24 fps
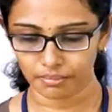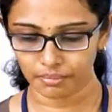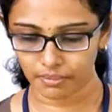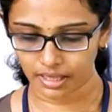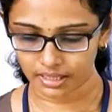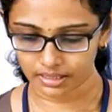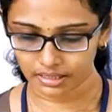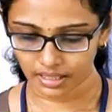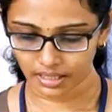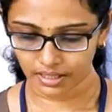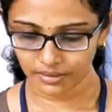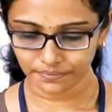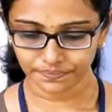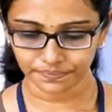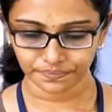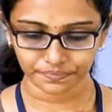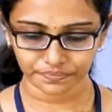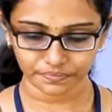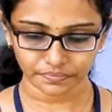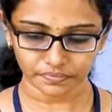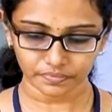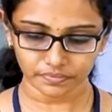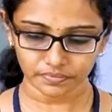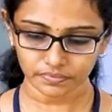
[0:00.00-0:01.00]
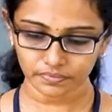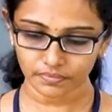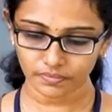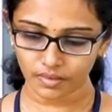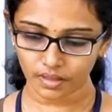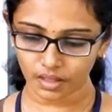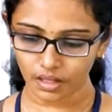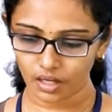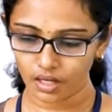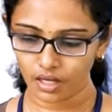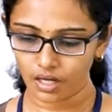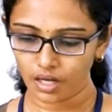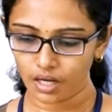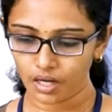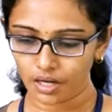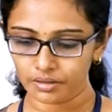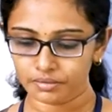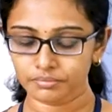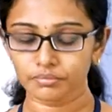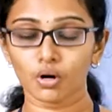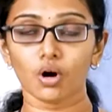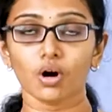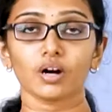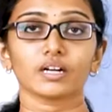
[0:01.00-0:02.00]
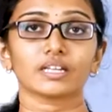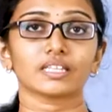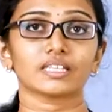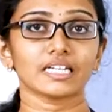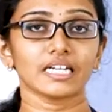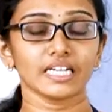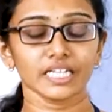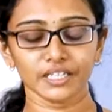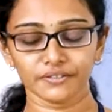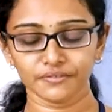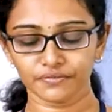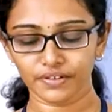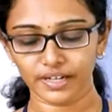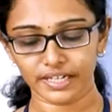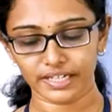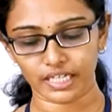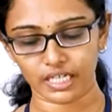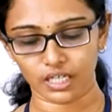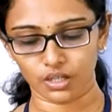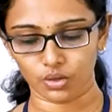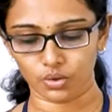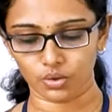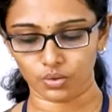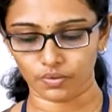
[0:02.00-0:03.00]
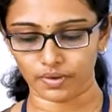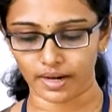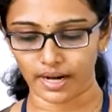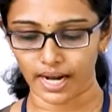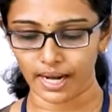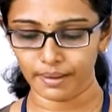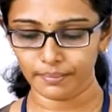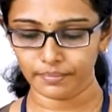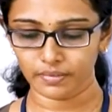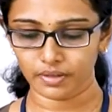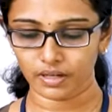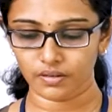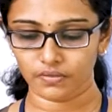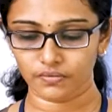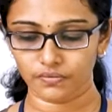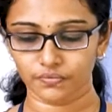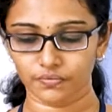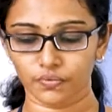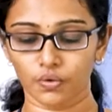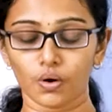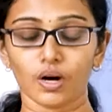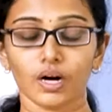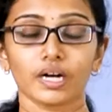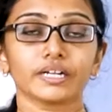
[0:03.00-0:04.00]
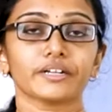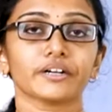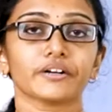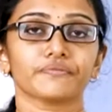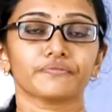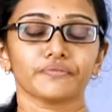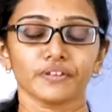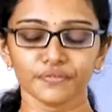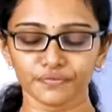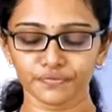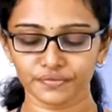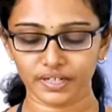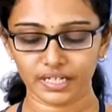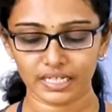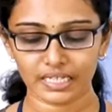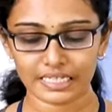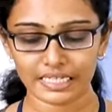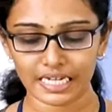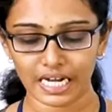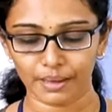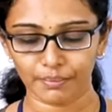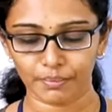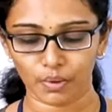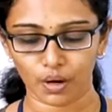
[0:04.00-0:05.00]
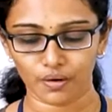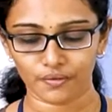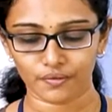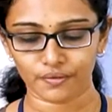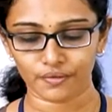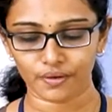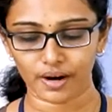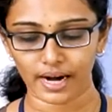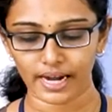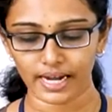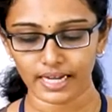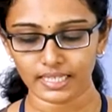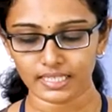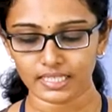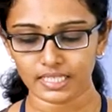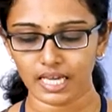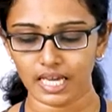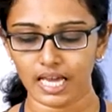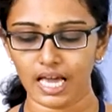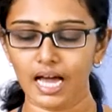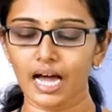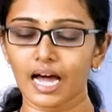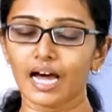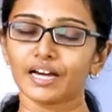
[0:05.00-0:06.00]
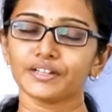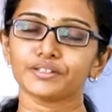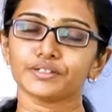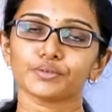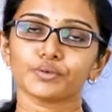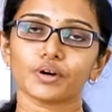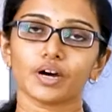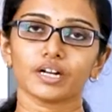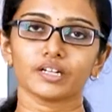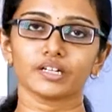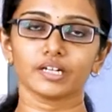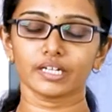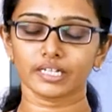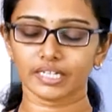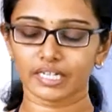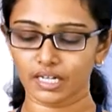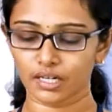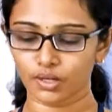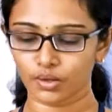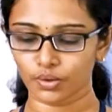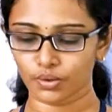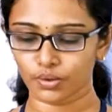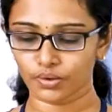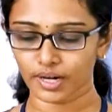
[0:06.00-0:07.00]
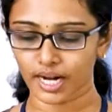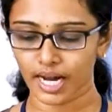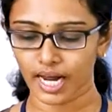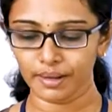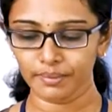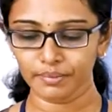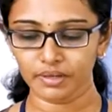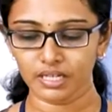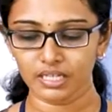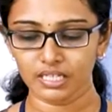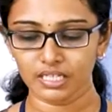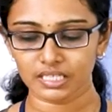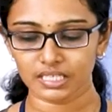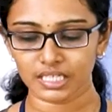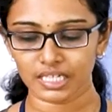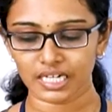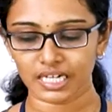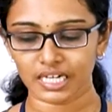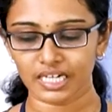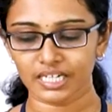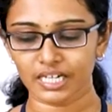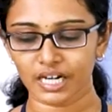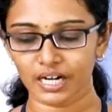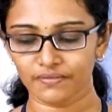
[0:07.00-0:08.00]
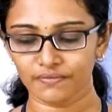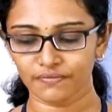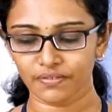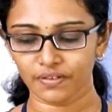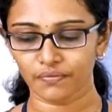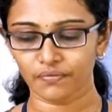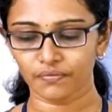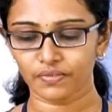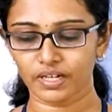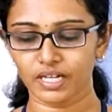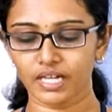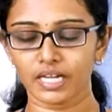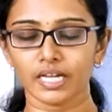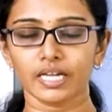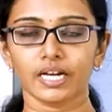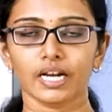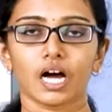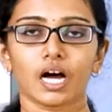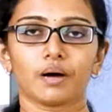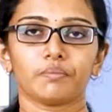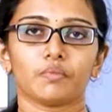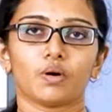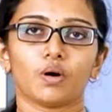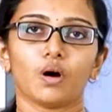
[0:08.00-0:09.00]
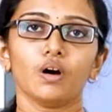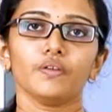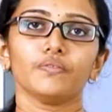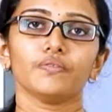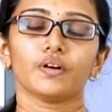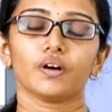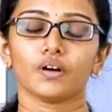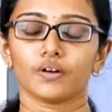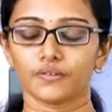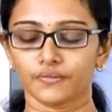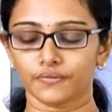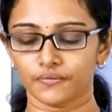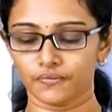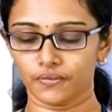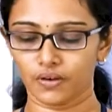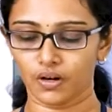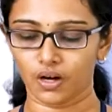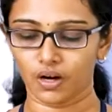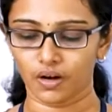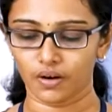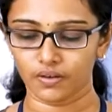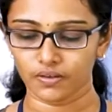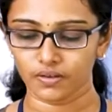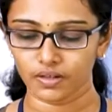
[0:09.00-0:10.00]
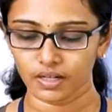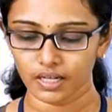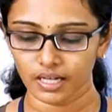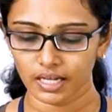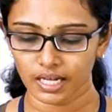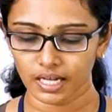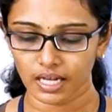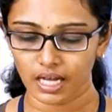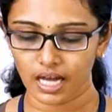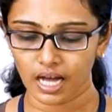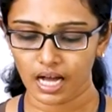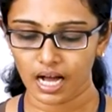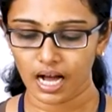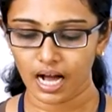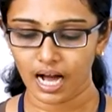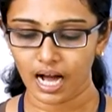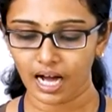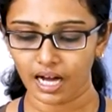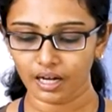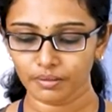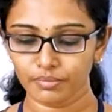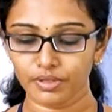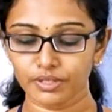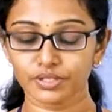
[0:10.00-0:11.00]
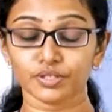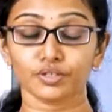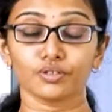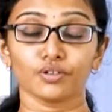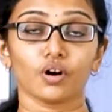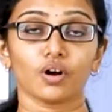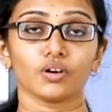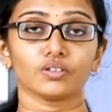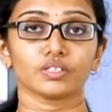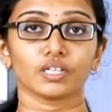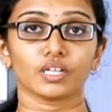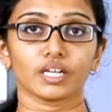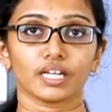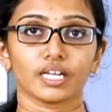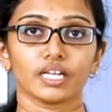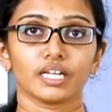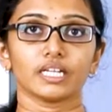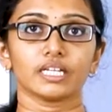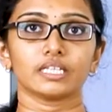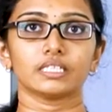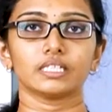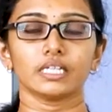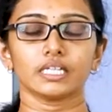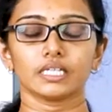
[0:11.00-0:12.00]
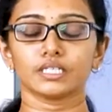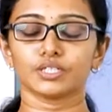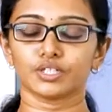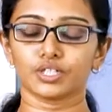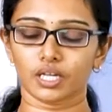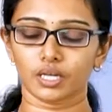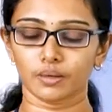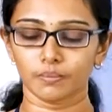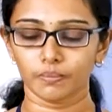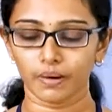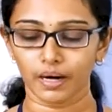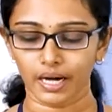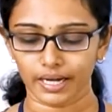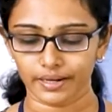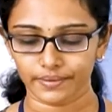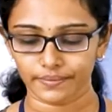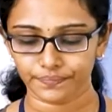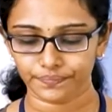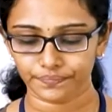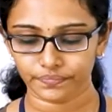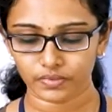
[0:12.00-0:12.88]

mother bought 35 kilogram 450 gram of rice and 200 kilogram 350 gram of flour. How much grocery did she buy?